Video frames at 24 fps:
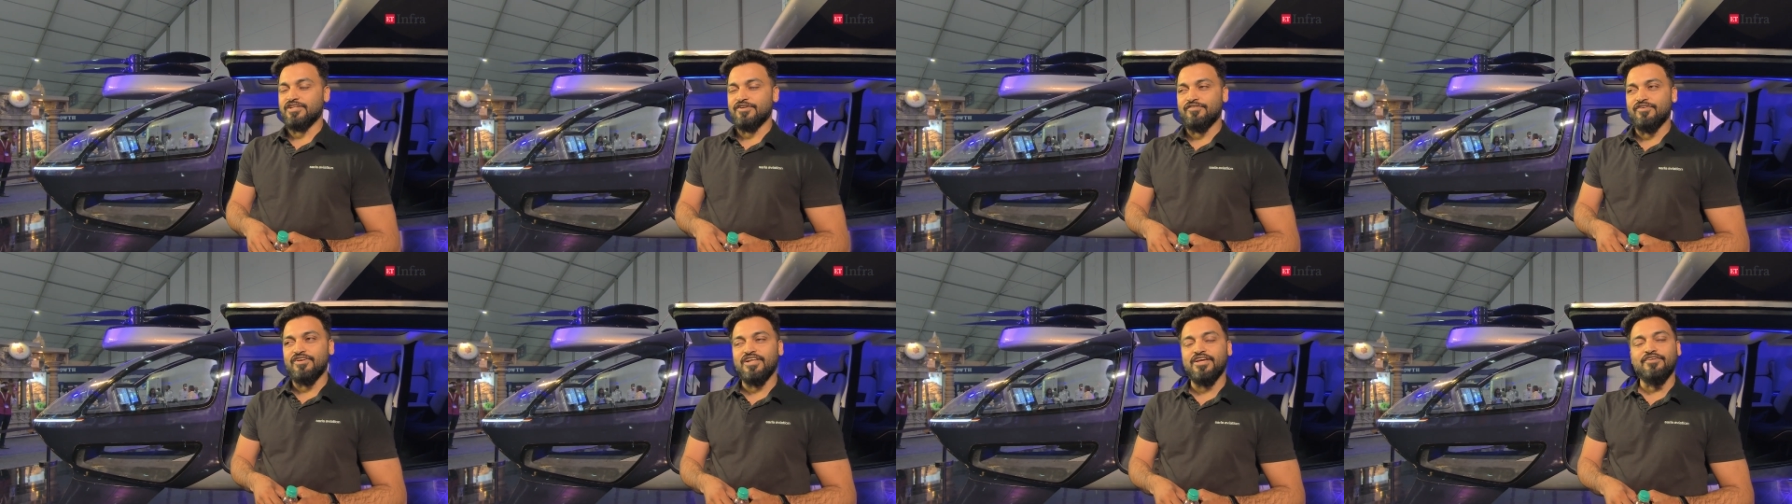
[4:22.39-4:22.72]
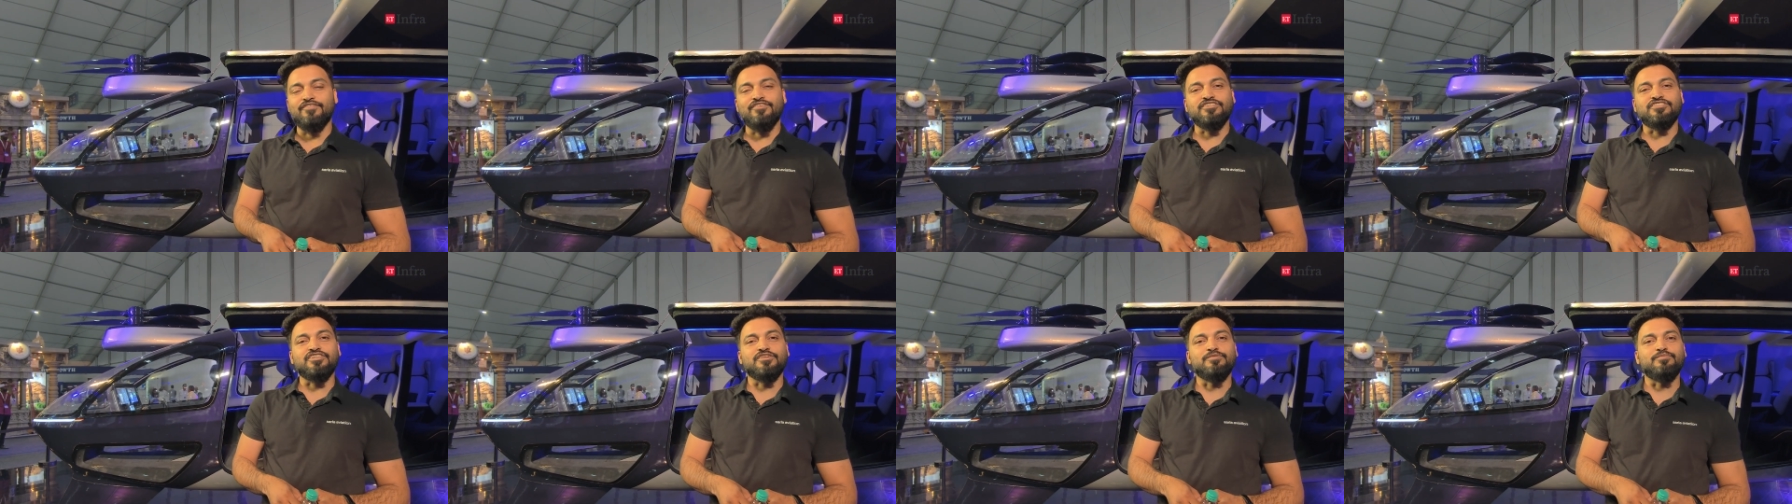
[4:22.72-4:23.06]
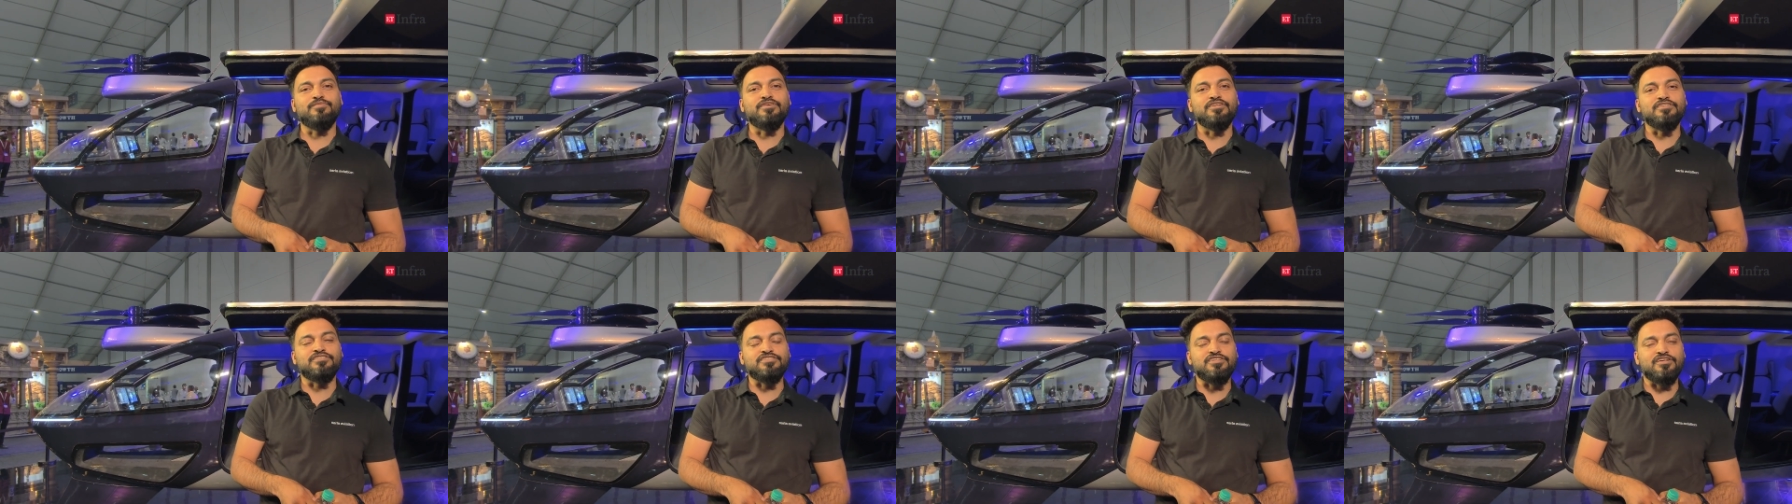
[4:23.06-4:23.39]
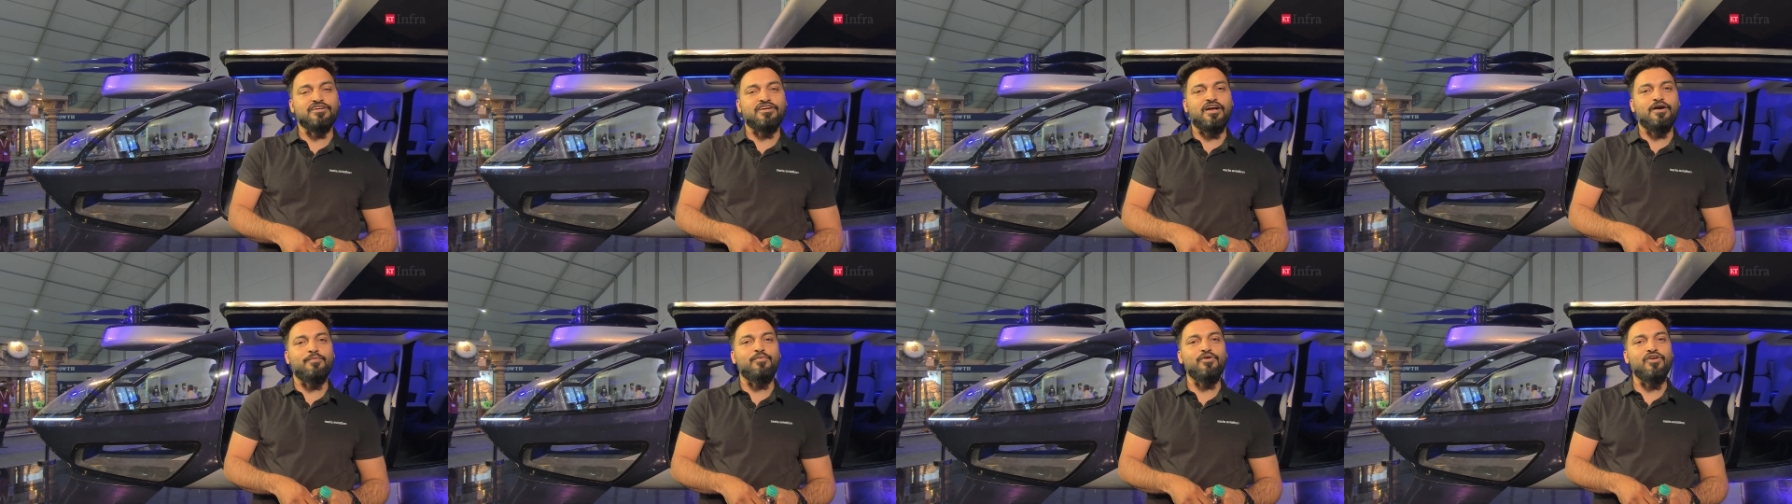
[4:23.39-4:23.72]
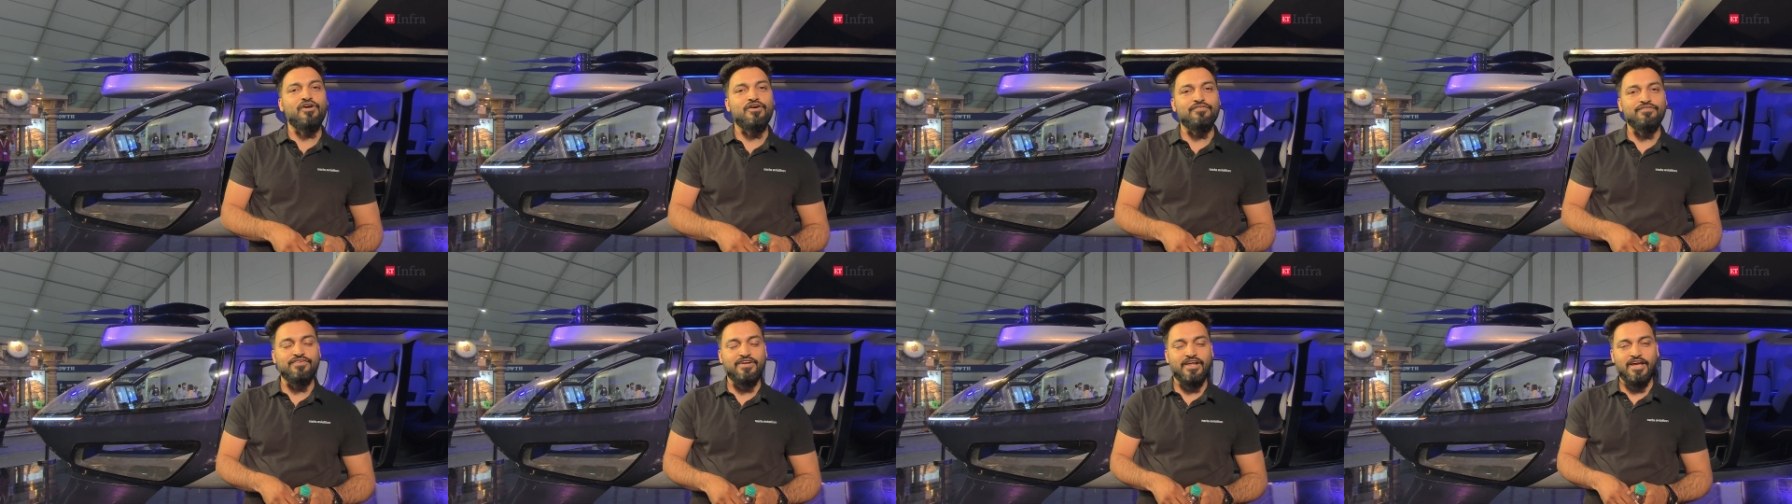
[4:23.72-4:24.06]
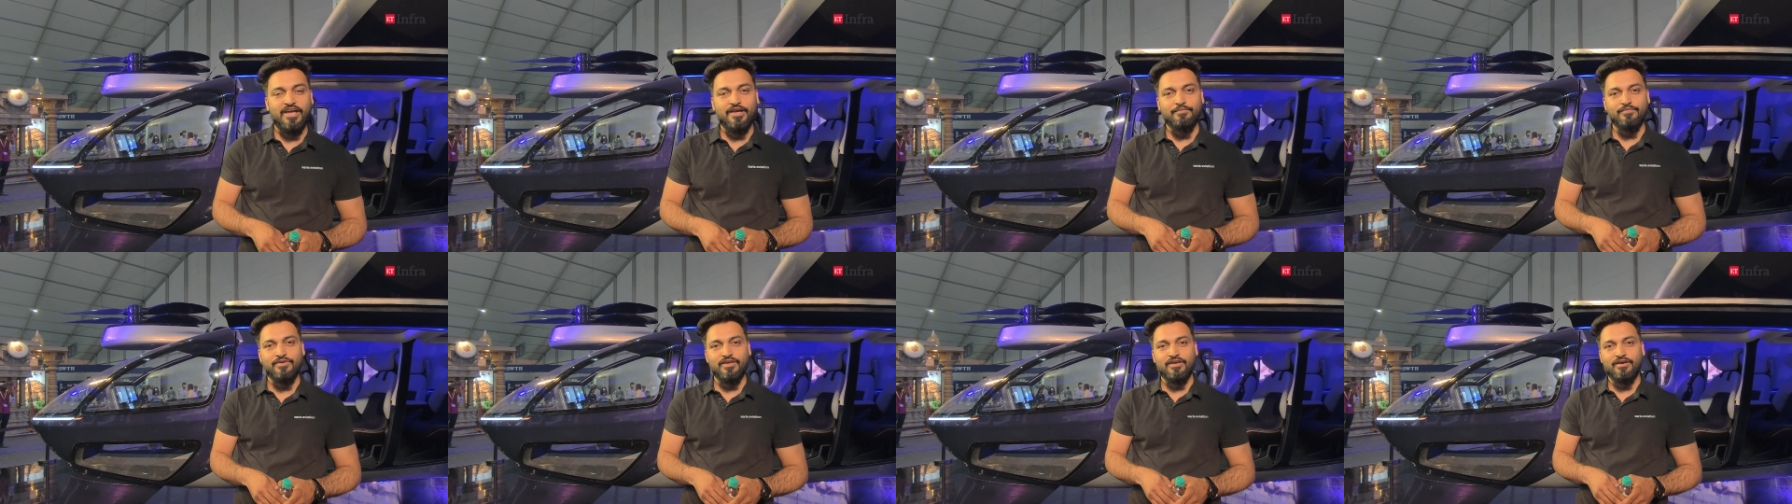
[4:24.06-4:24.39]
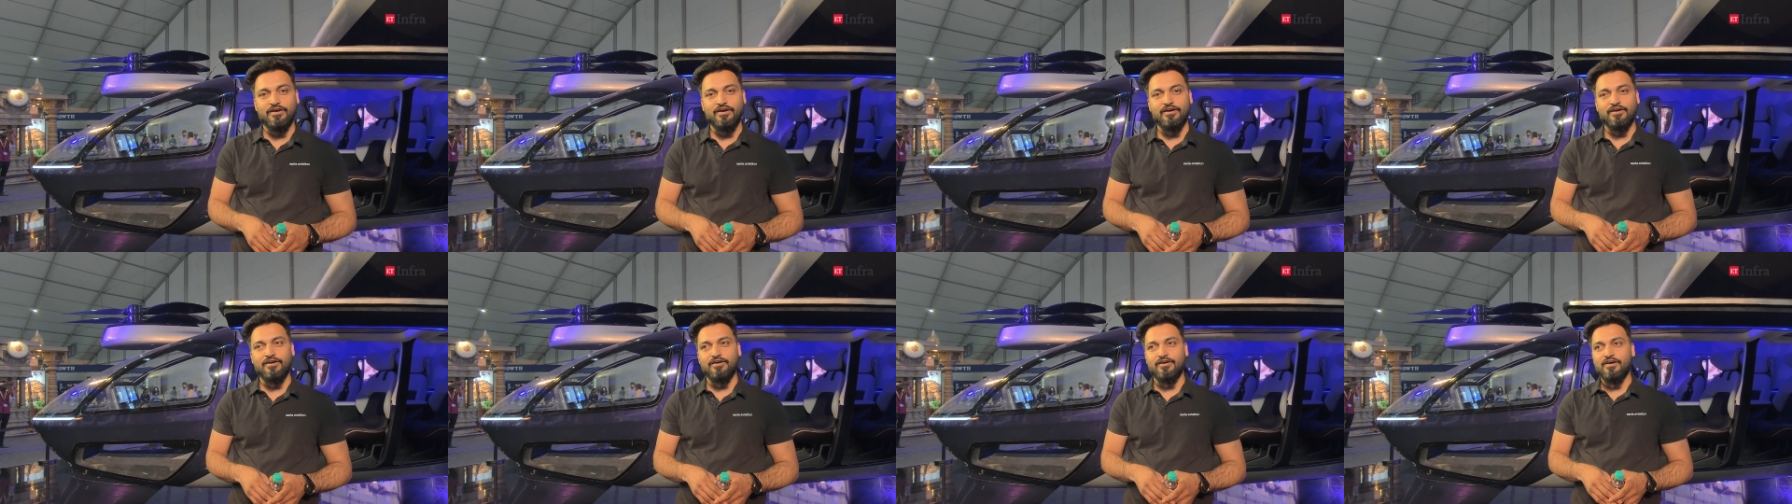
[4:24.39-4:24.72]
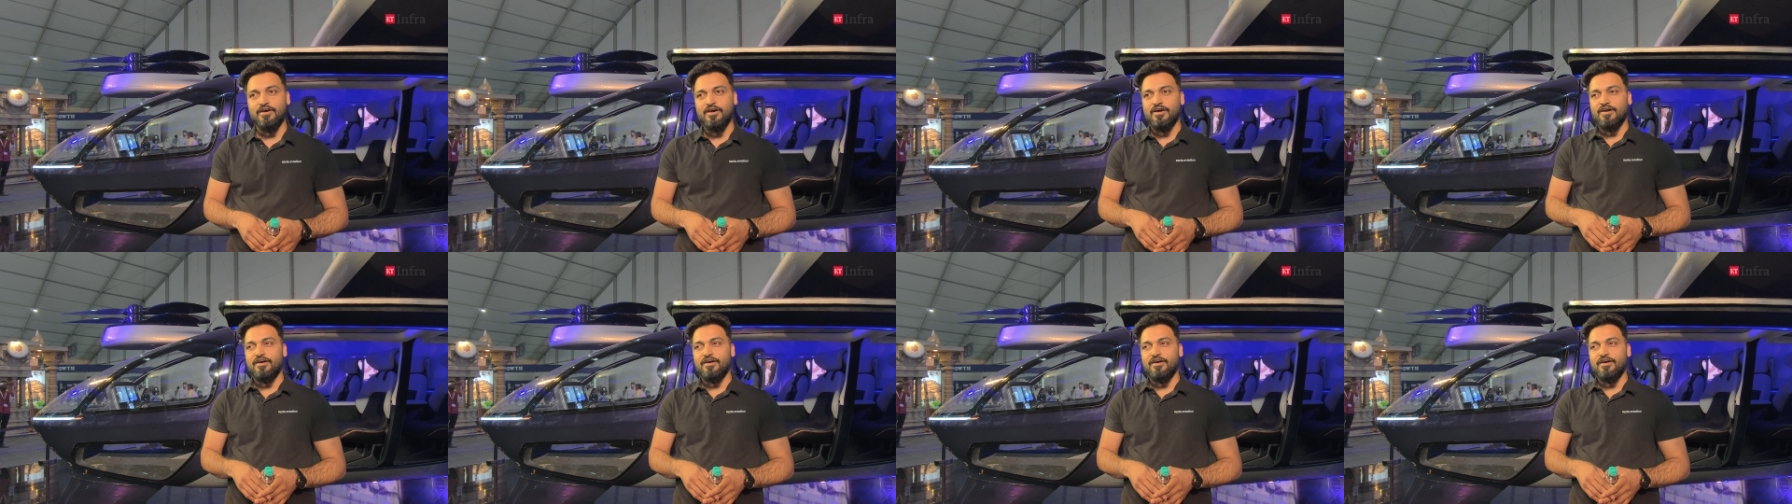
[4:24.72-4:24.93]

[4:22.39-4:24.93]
civil aviation minister a couple of times uh,